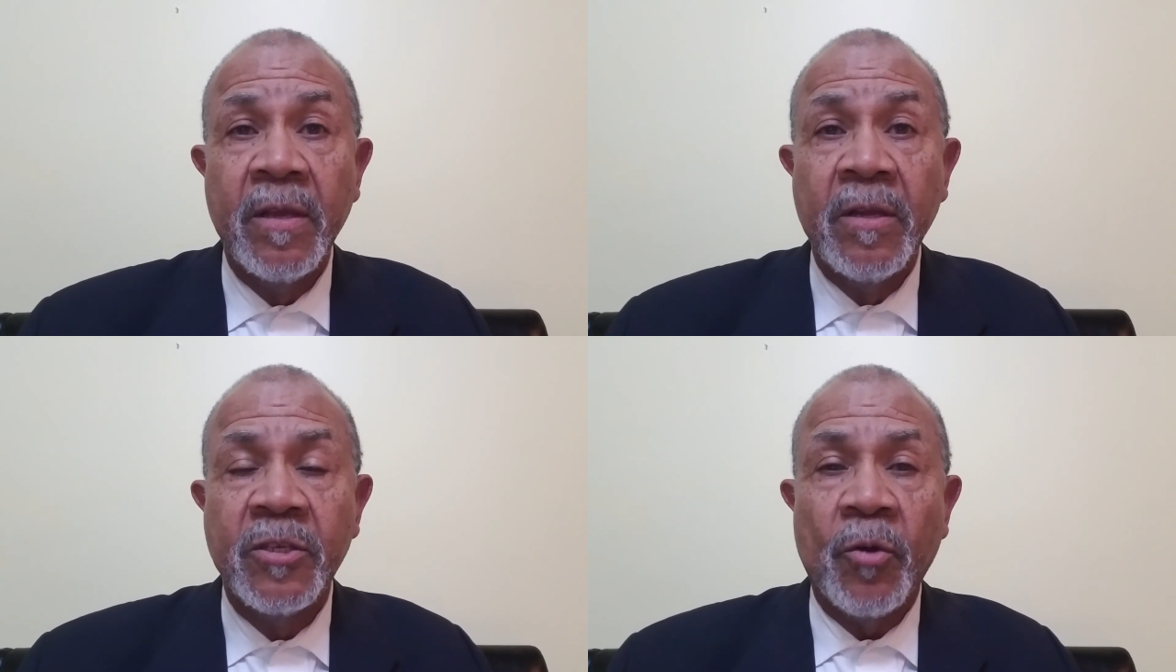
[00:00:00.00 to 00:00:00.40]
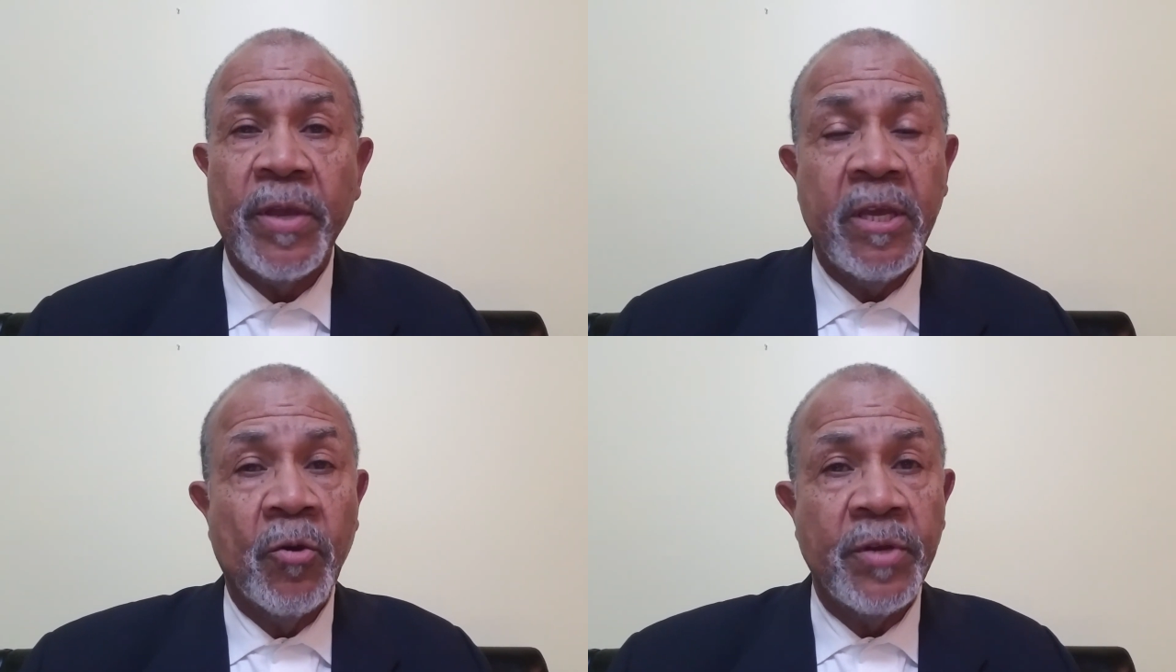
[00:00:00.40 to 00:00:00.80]
So
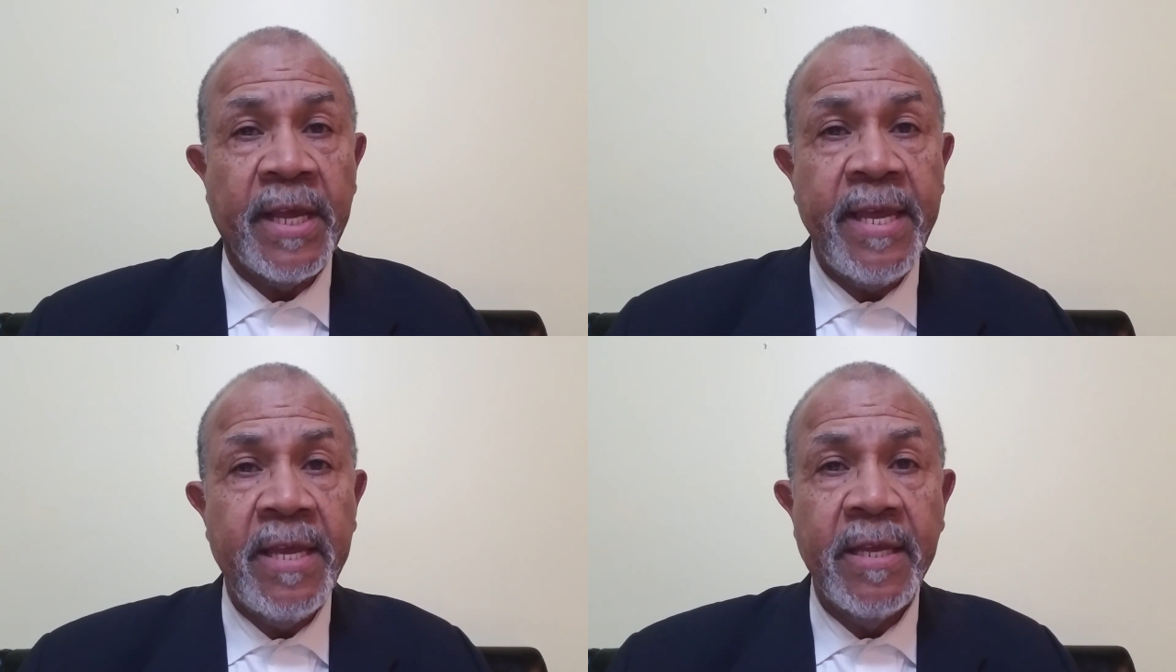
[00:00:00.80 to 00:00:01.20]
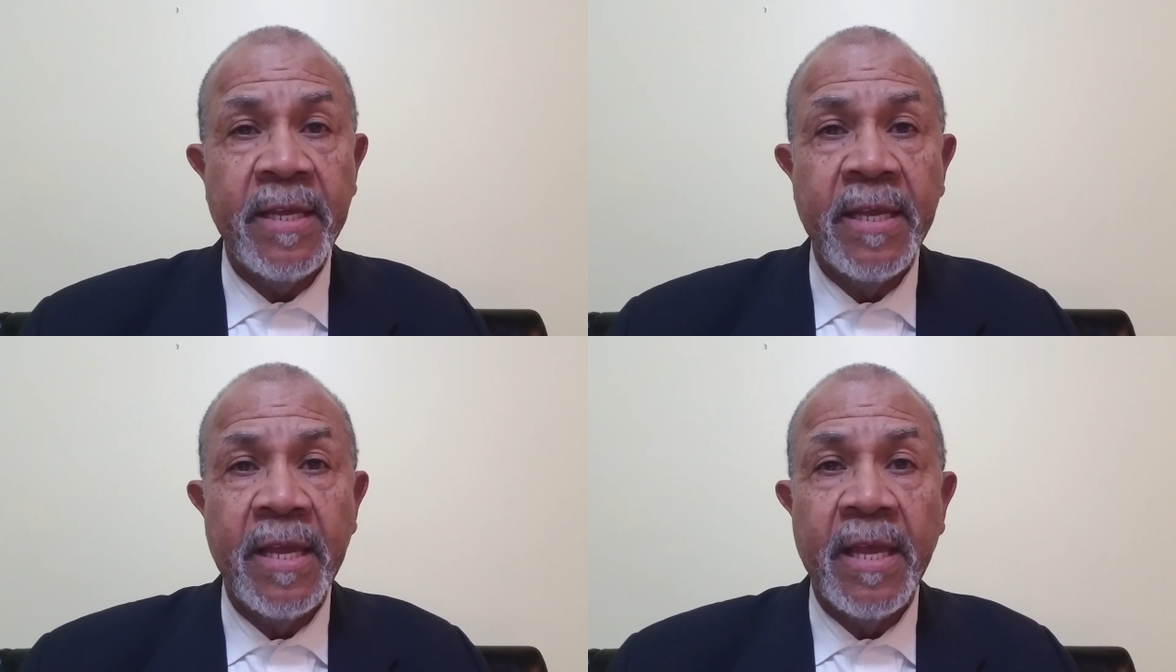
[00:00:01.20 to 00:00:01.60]
EOD,
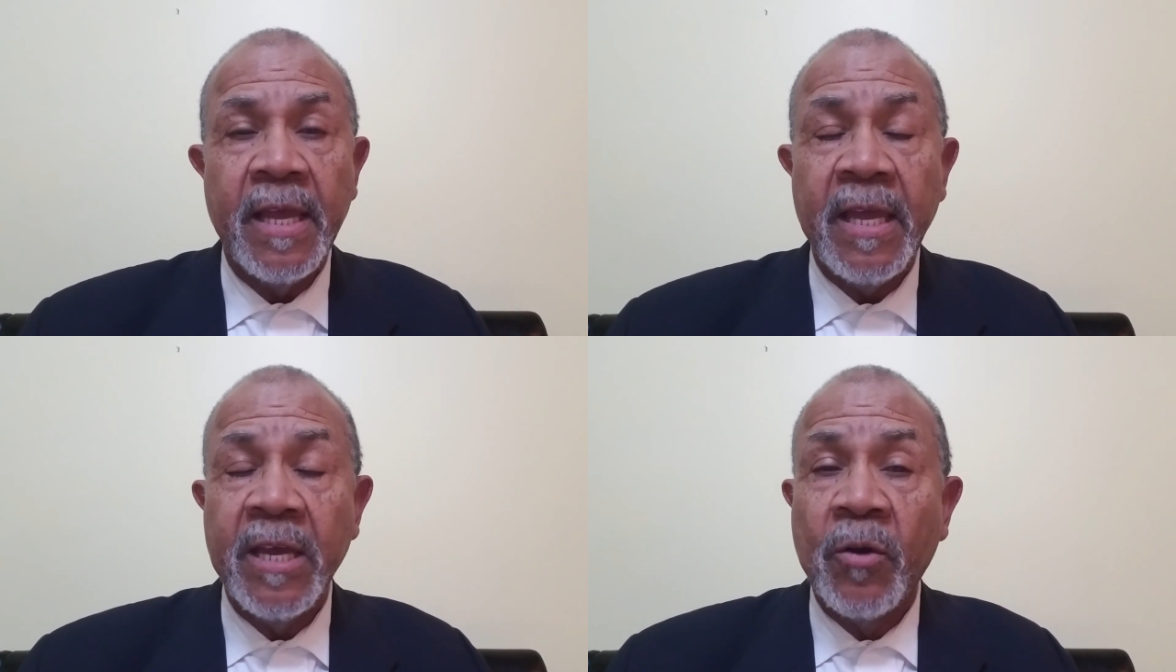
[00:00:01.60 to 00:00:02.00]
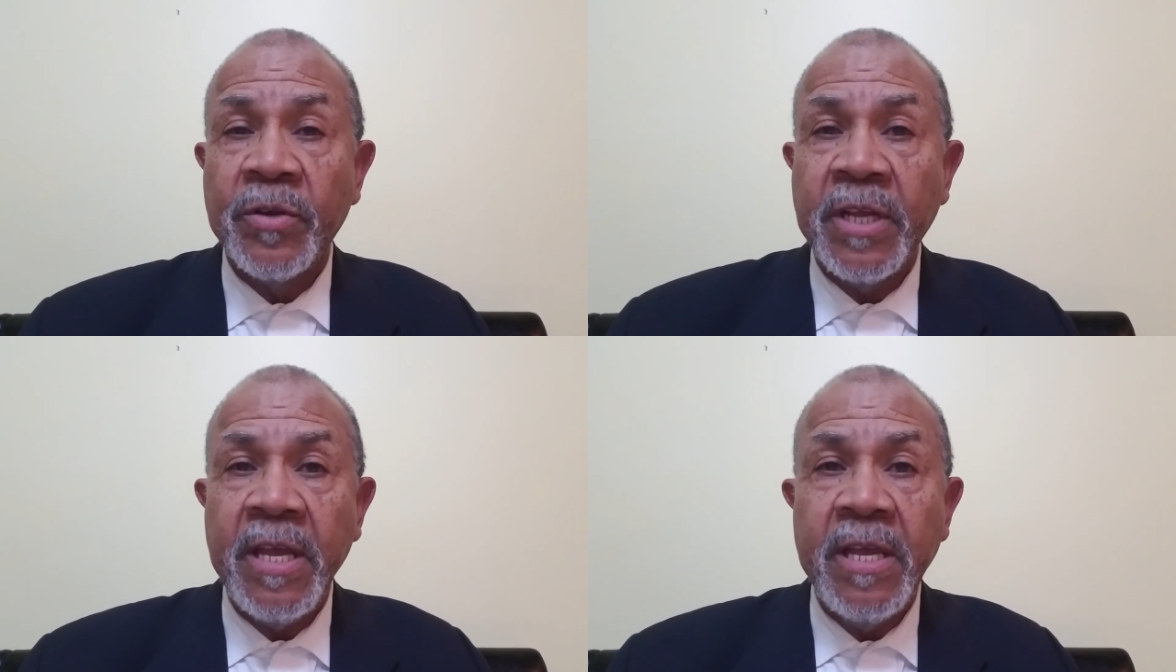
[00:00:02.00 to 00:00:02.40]

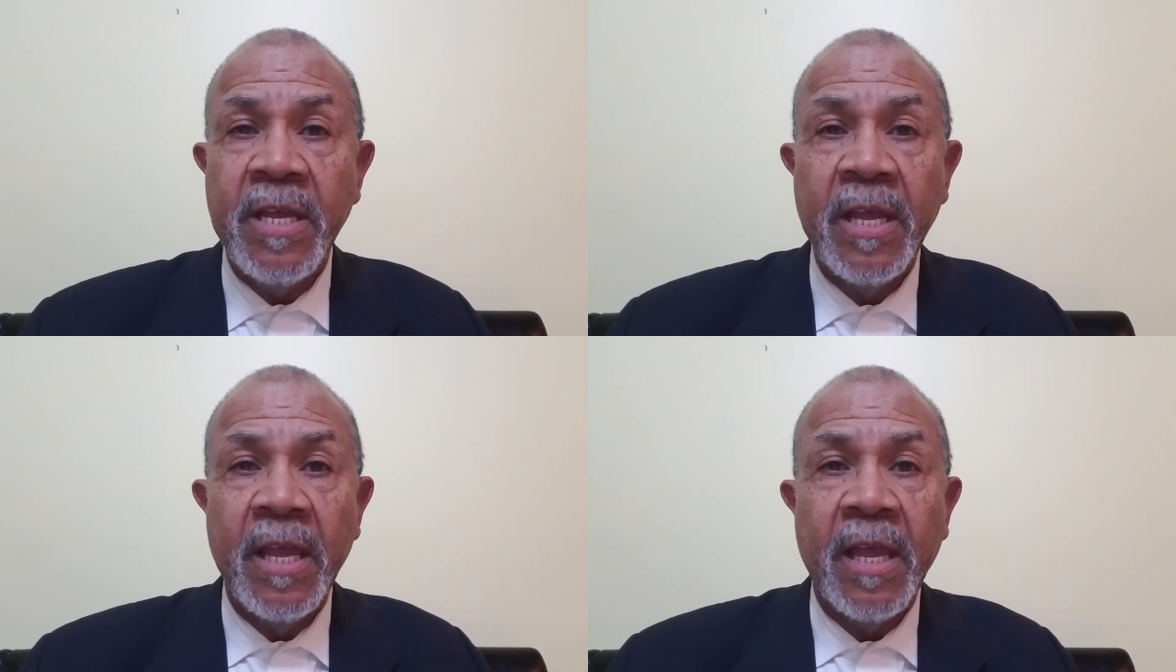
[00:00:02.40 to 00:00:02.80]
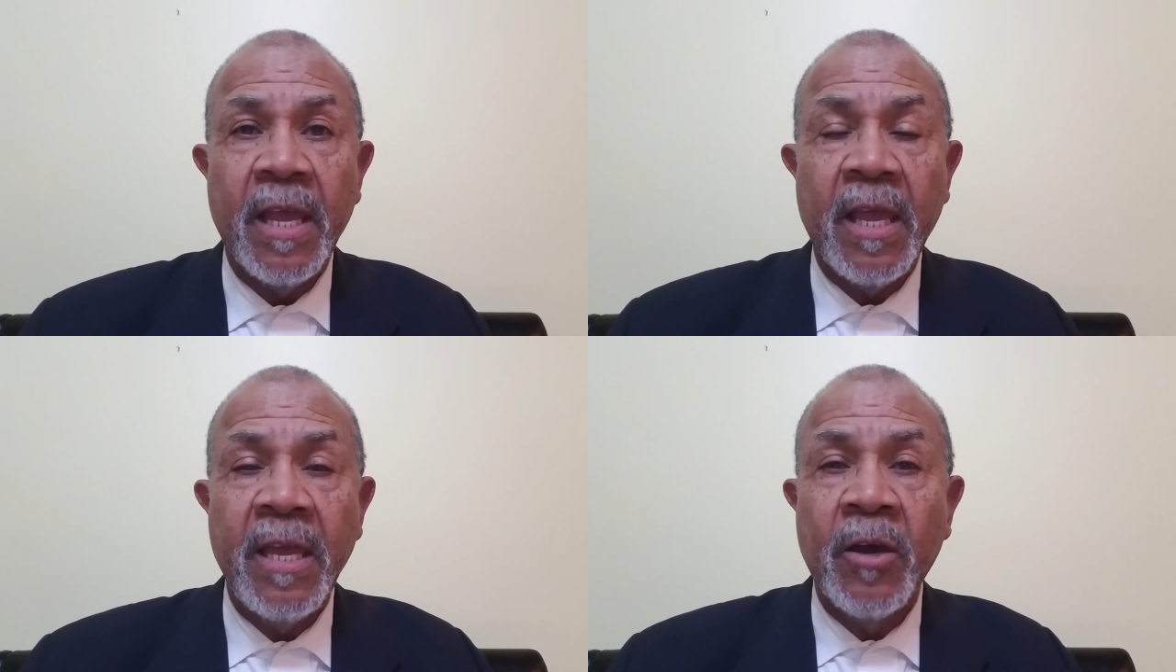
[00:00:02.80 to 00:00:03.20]
EOD,
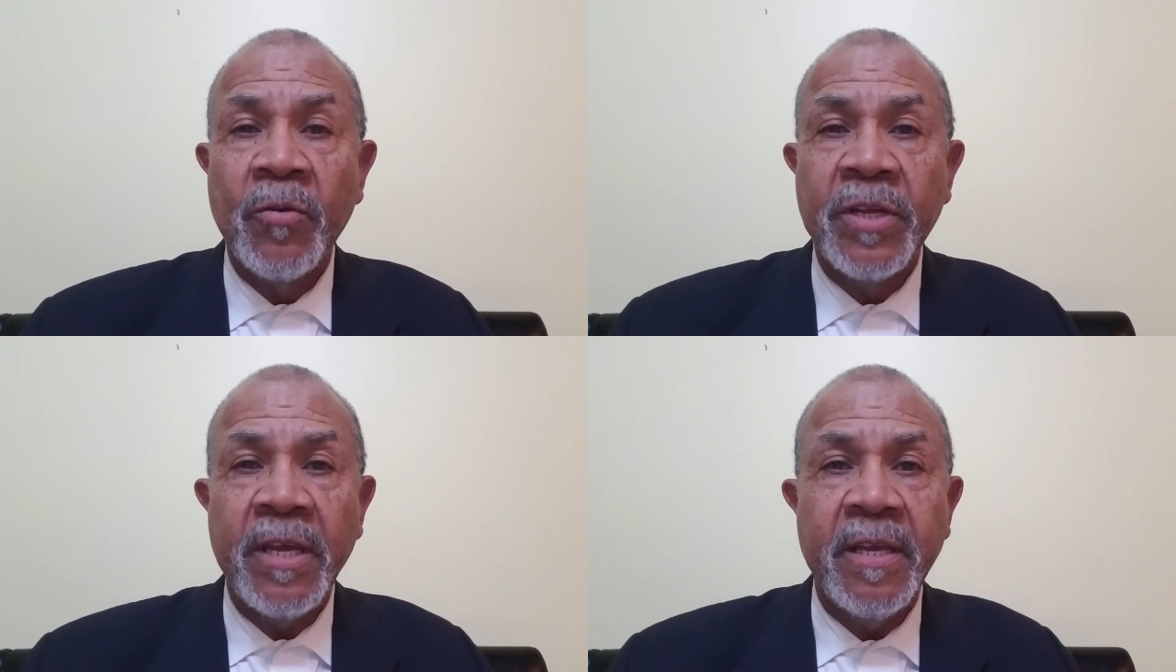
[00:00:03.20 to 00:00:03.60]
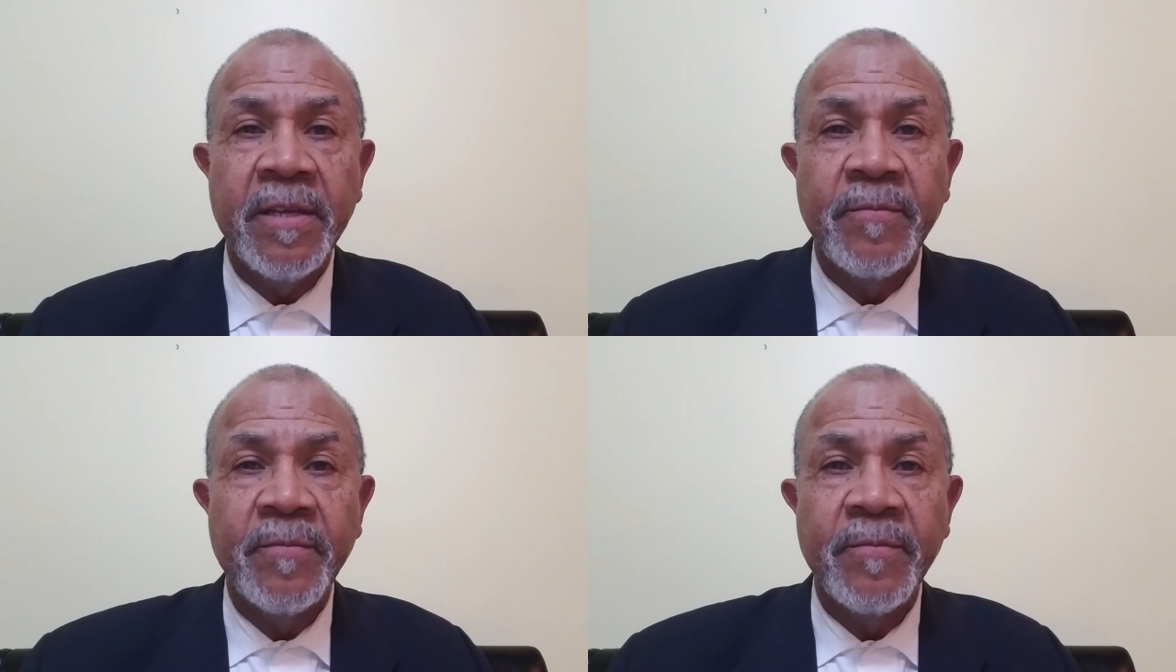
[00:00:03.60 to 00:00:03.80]
EOD.